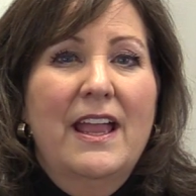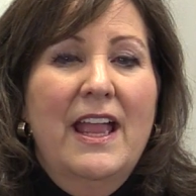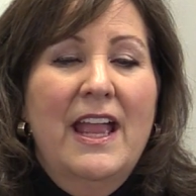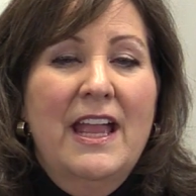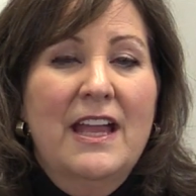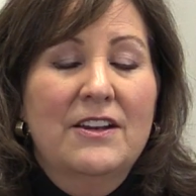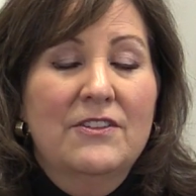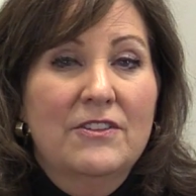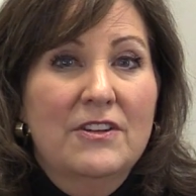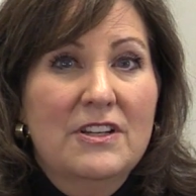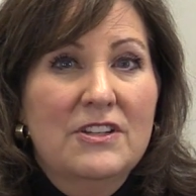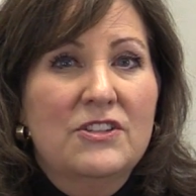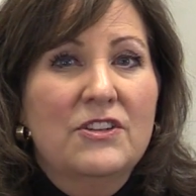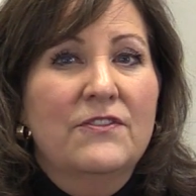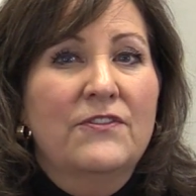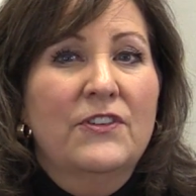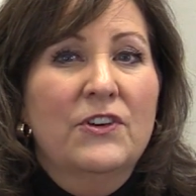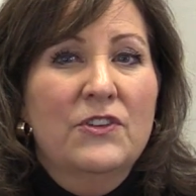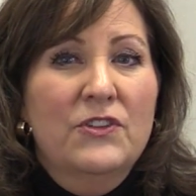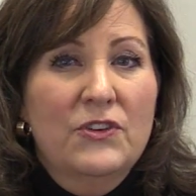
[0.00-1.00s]
And to
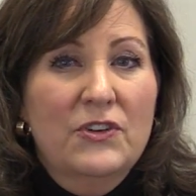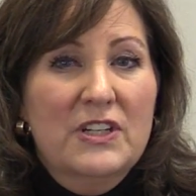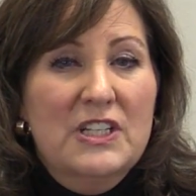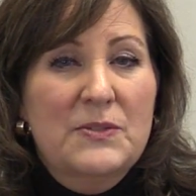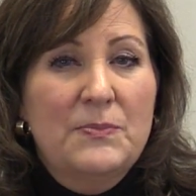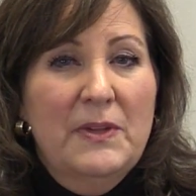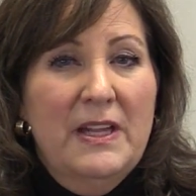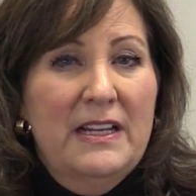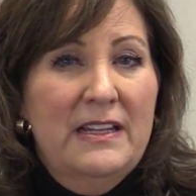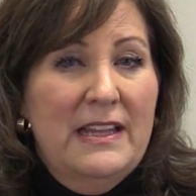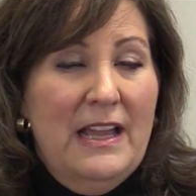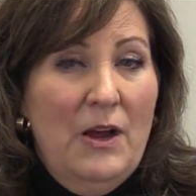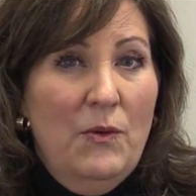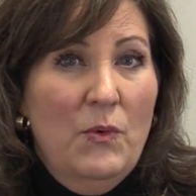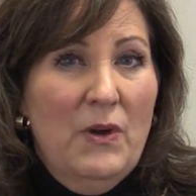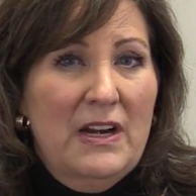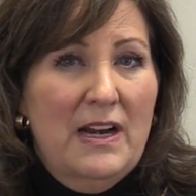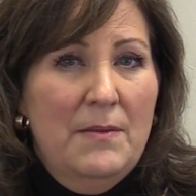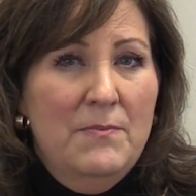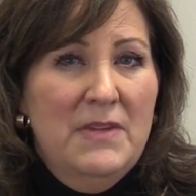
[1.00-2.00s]
further explain that,
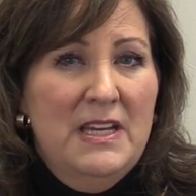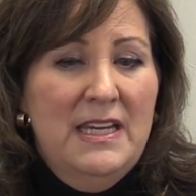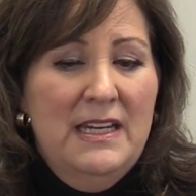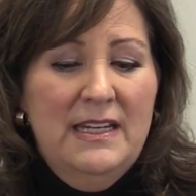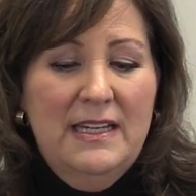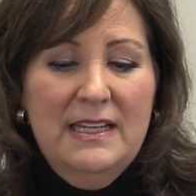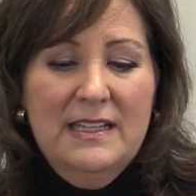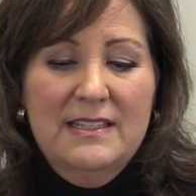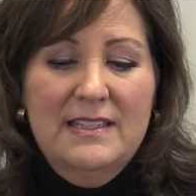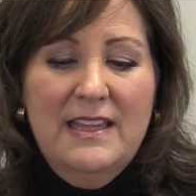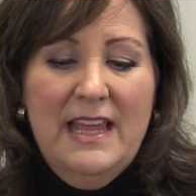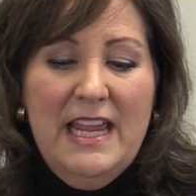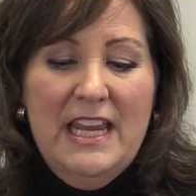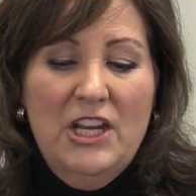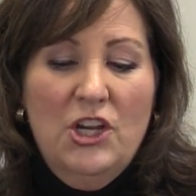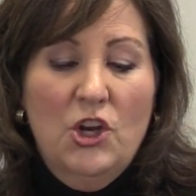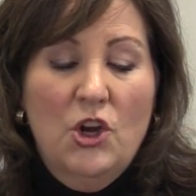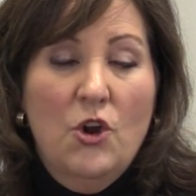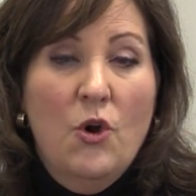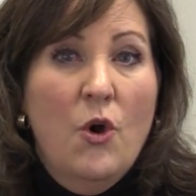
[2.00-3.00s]
what I mean is
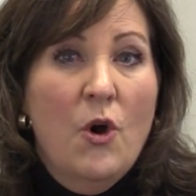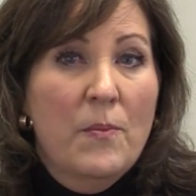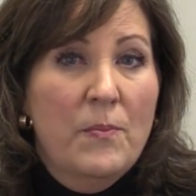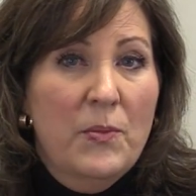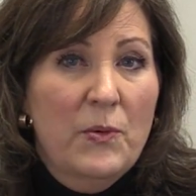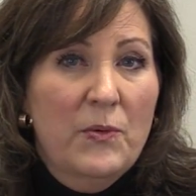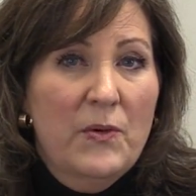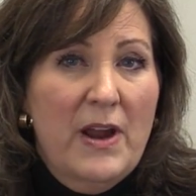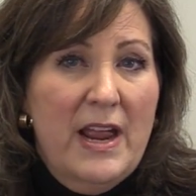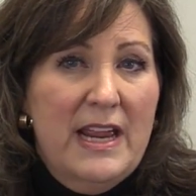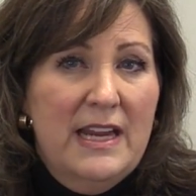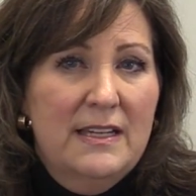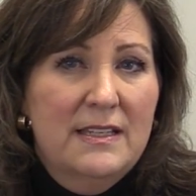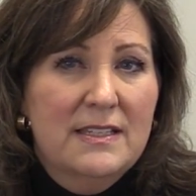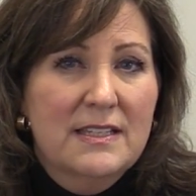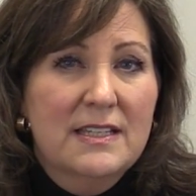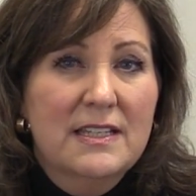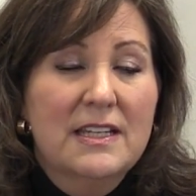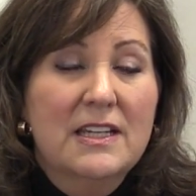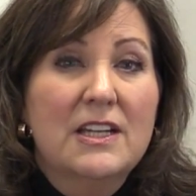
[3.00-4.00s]
they
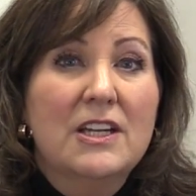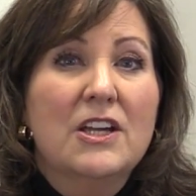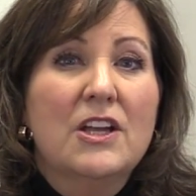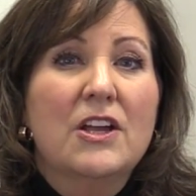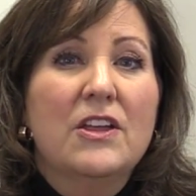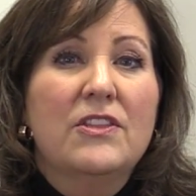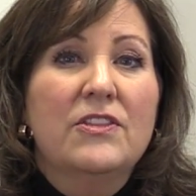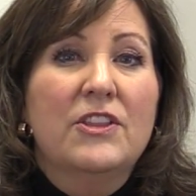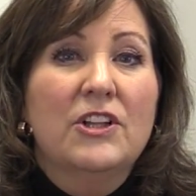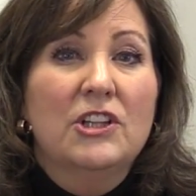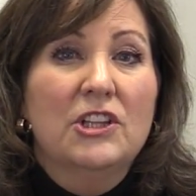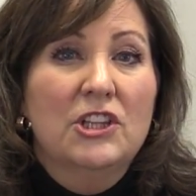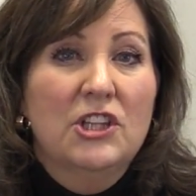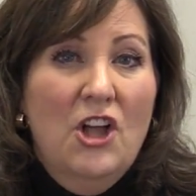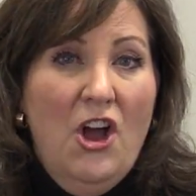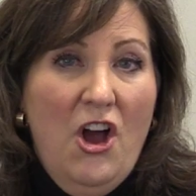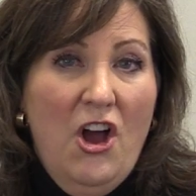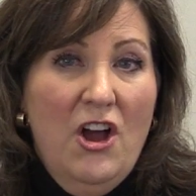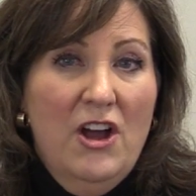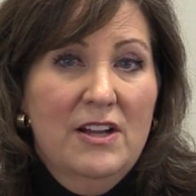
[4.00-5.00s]
incorporate the
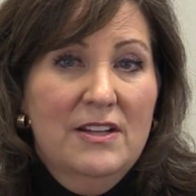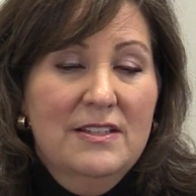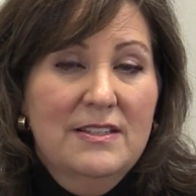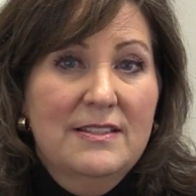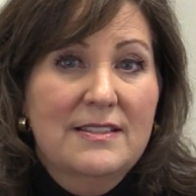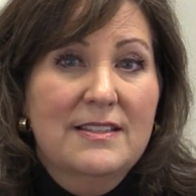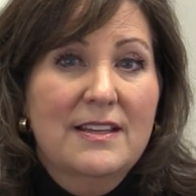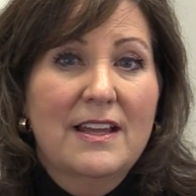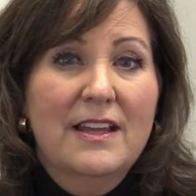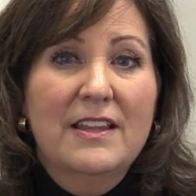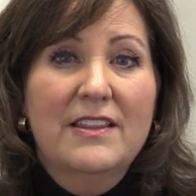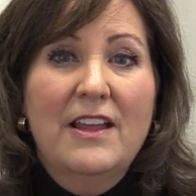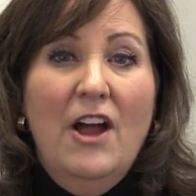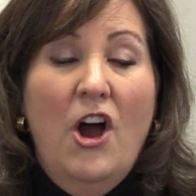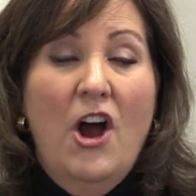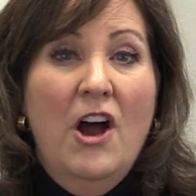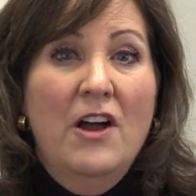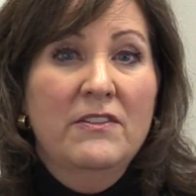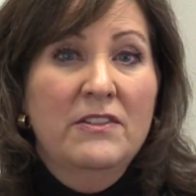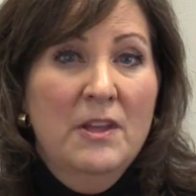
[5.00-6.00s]
laws
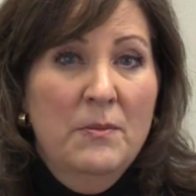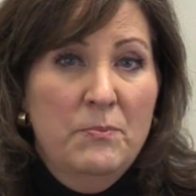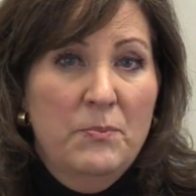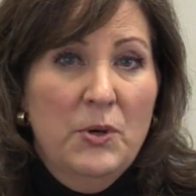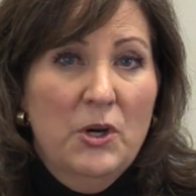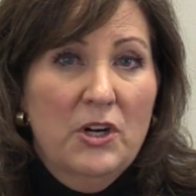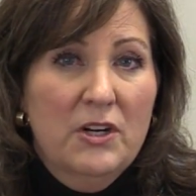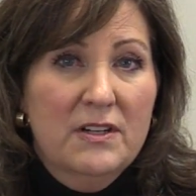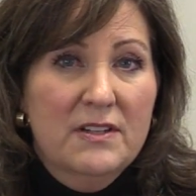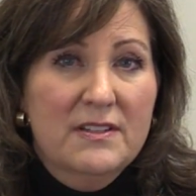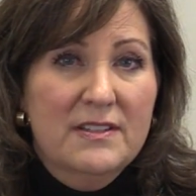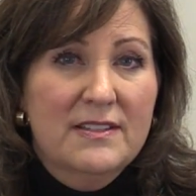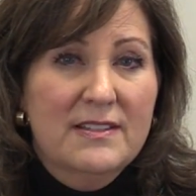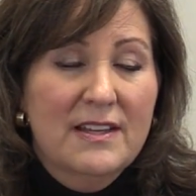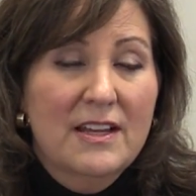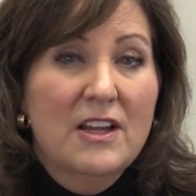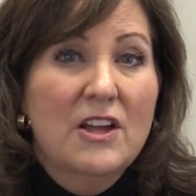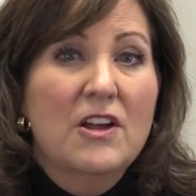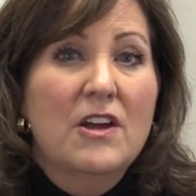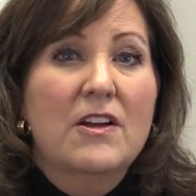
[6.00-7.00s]
on the
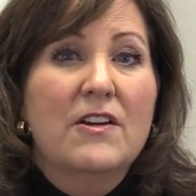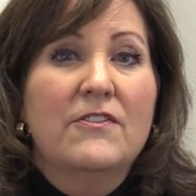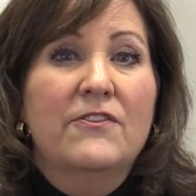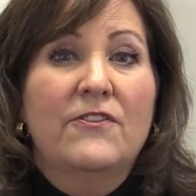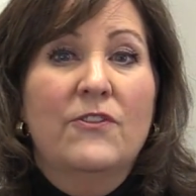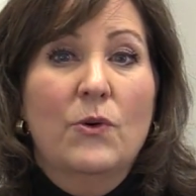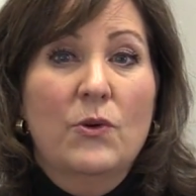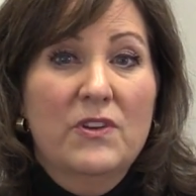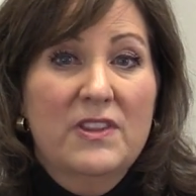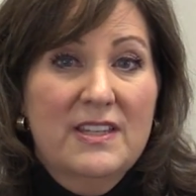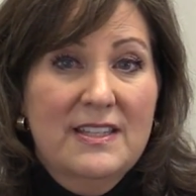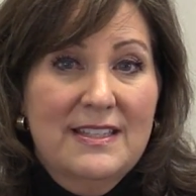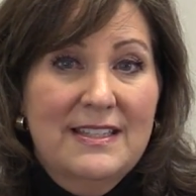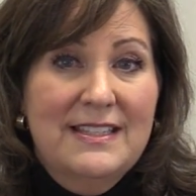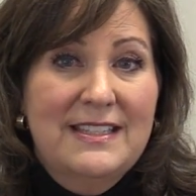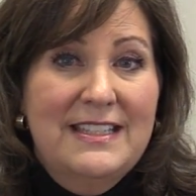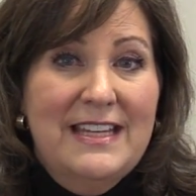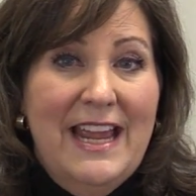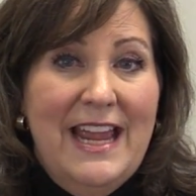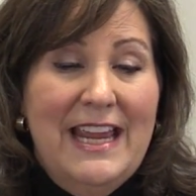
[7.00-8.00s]
books for the
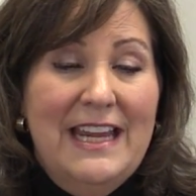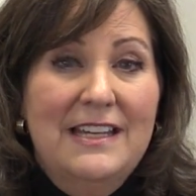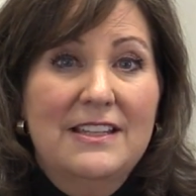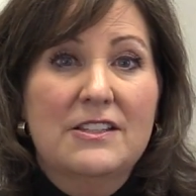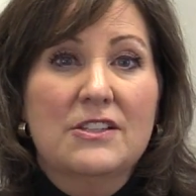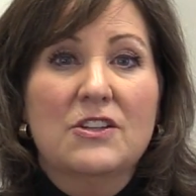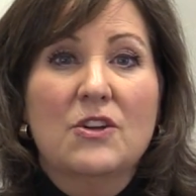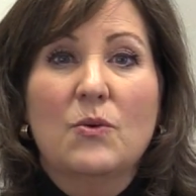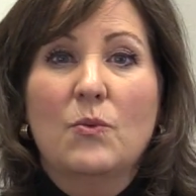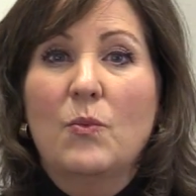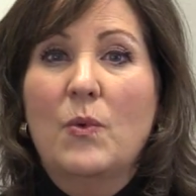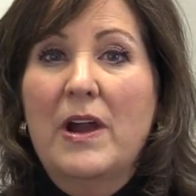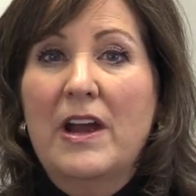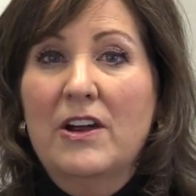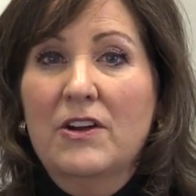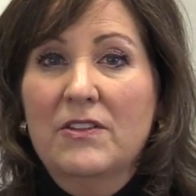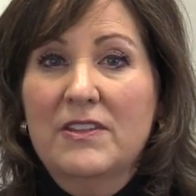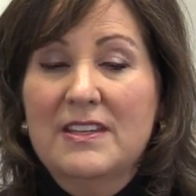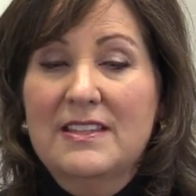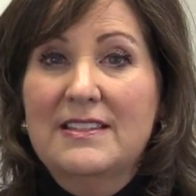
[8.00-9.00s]
state
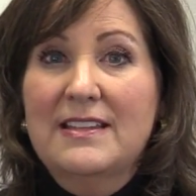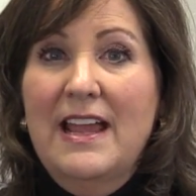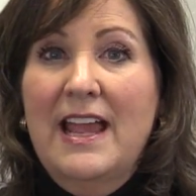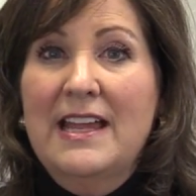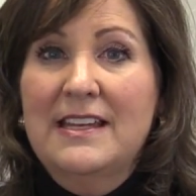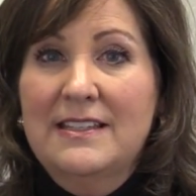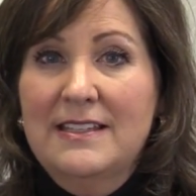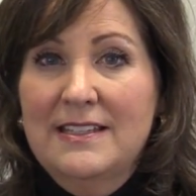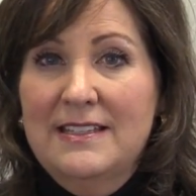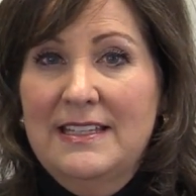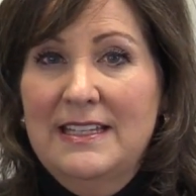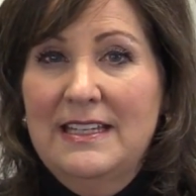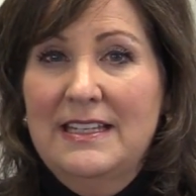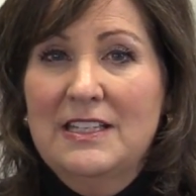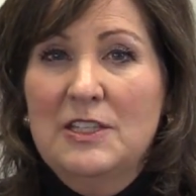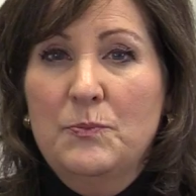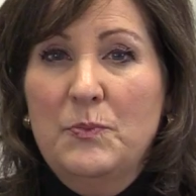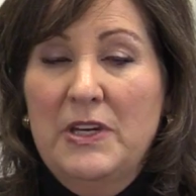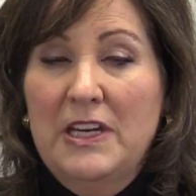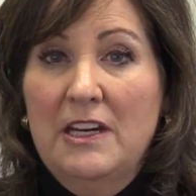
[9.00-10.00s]
where this entity
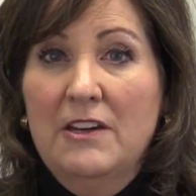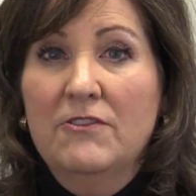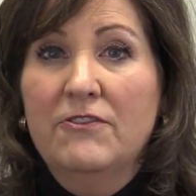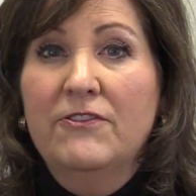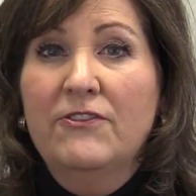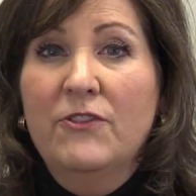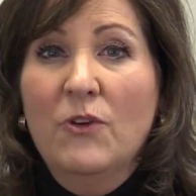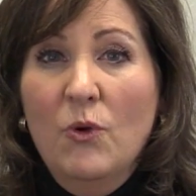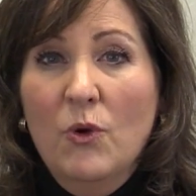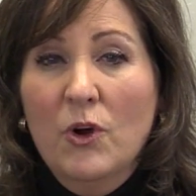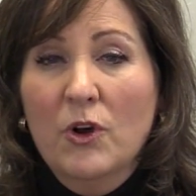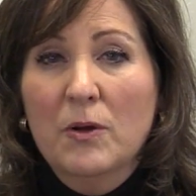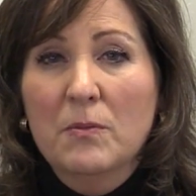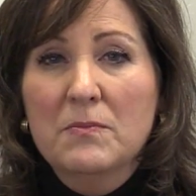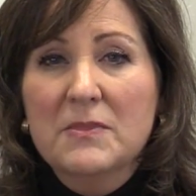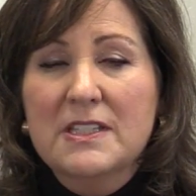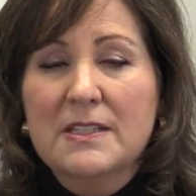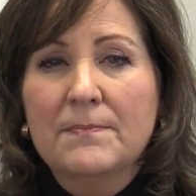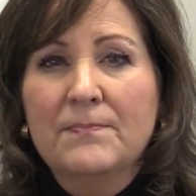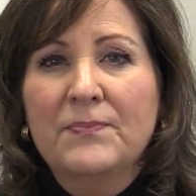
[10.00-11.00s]
is being
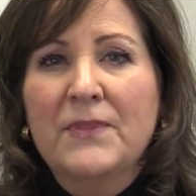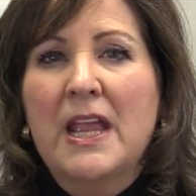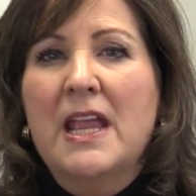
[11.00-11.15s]
formed.